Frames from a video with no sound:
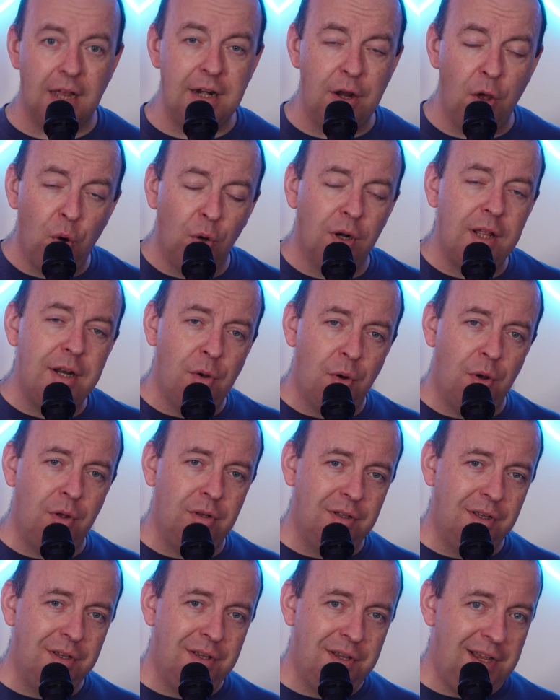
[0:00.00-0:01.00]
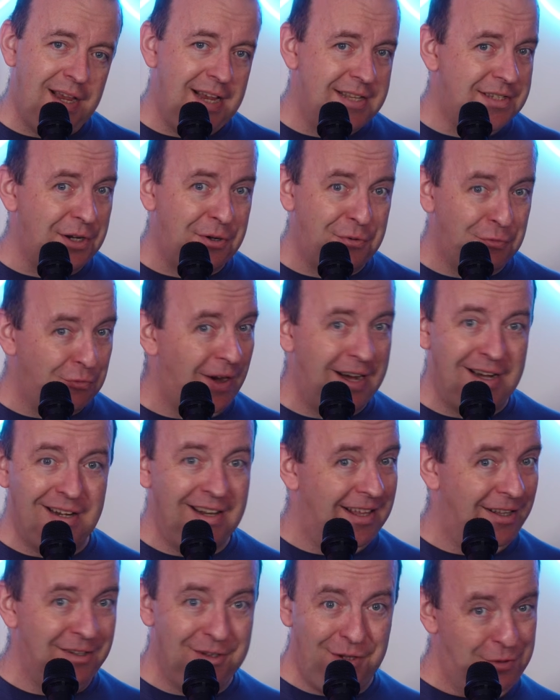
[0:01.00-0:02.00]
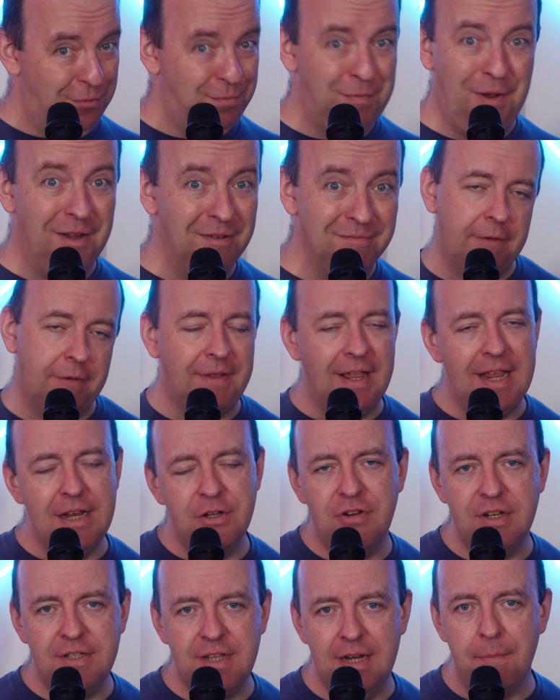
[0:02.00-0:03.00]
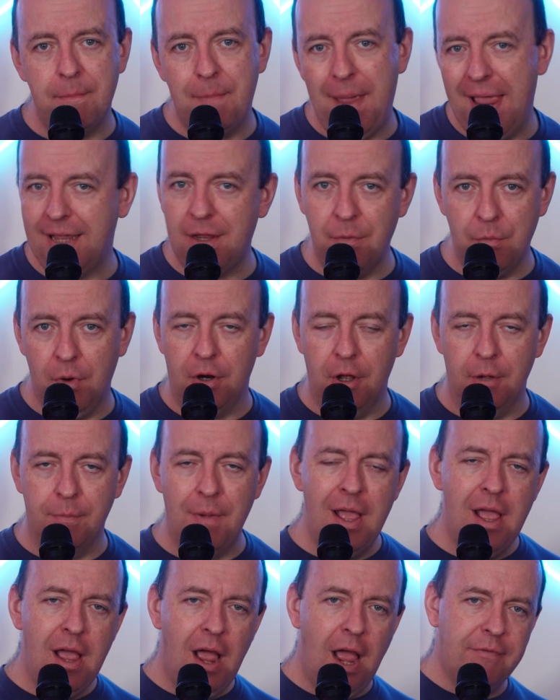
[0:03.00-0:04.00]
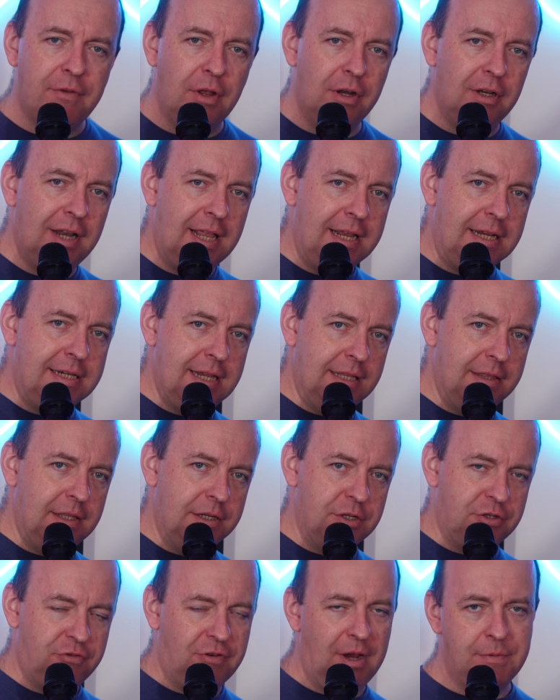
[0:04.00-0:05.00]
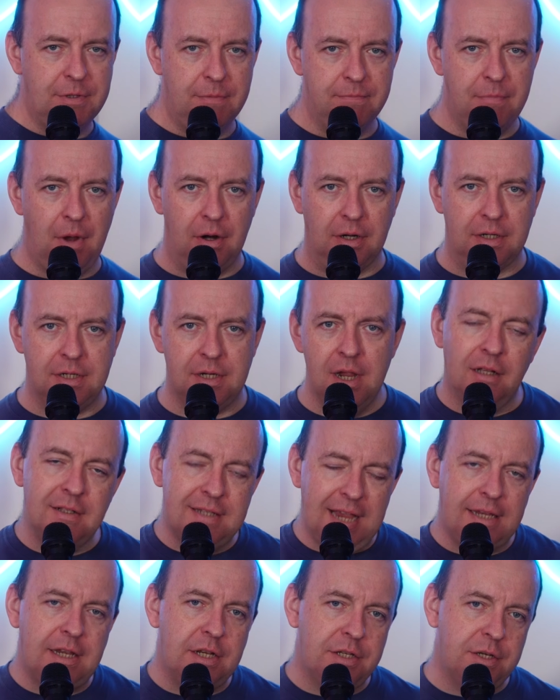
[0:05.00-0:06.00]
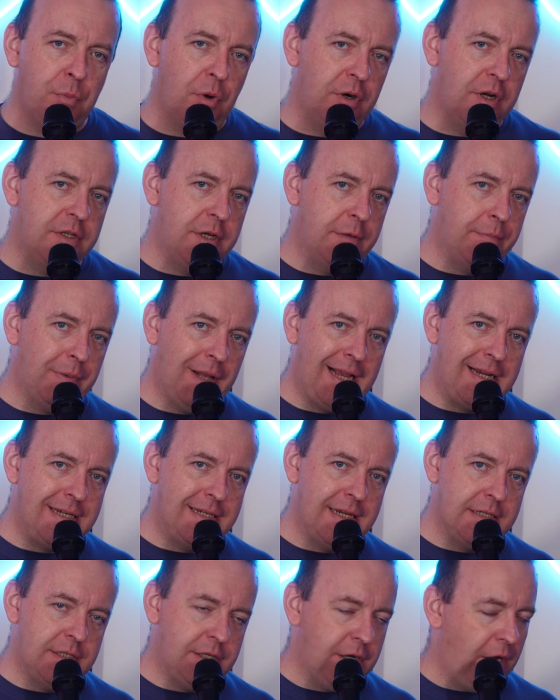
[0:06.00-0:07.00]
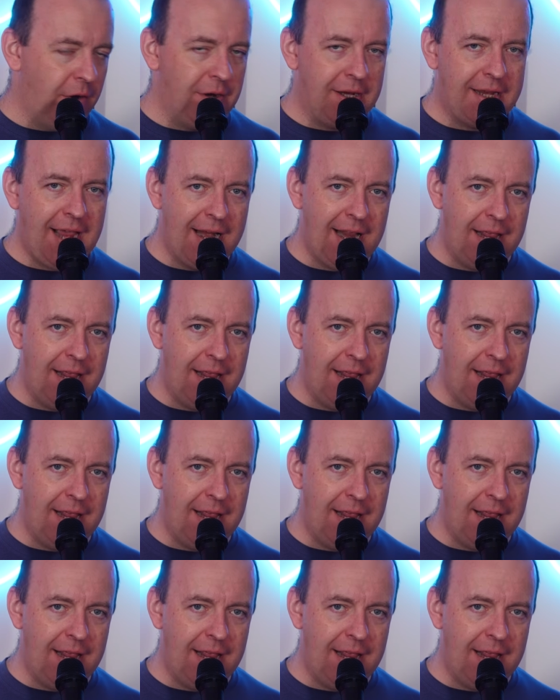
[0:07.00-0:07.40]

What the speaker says: and all in all, it's a great little looper. you're interested in picking one up, I've got links in the description box. It'll take you to 1 or 2 places to go and get